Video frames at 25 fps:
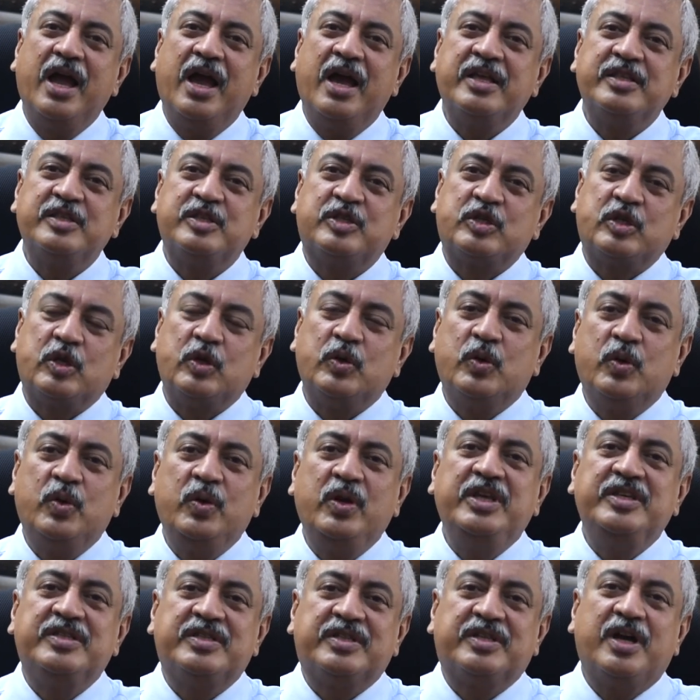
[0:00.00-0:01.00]
and
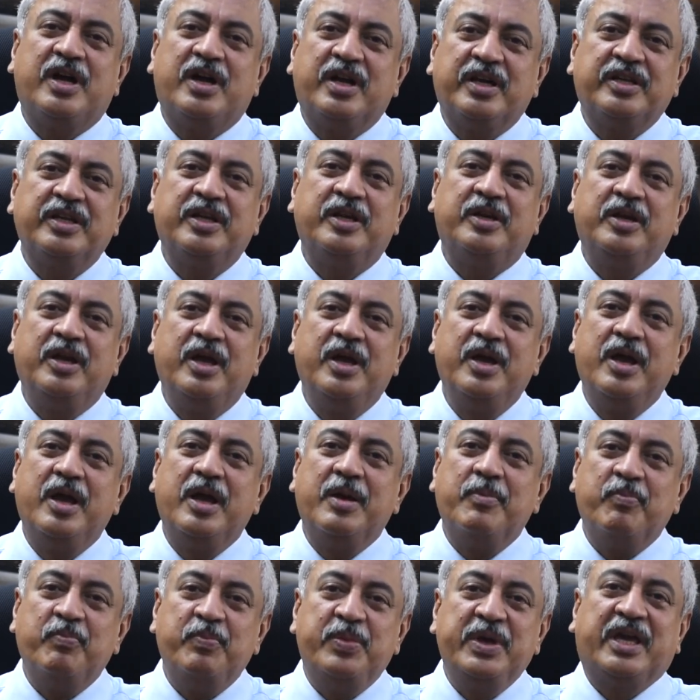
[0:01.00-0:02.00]
slowly started
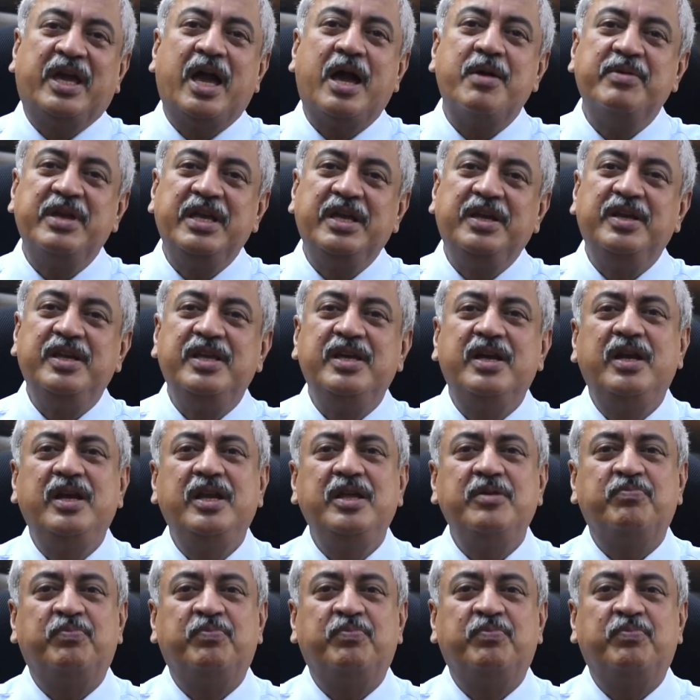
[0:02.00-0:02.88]
becoming nearly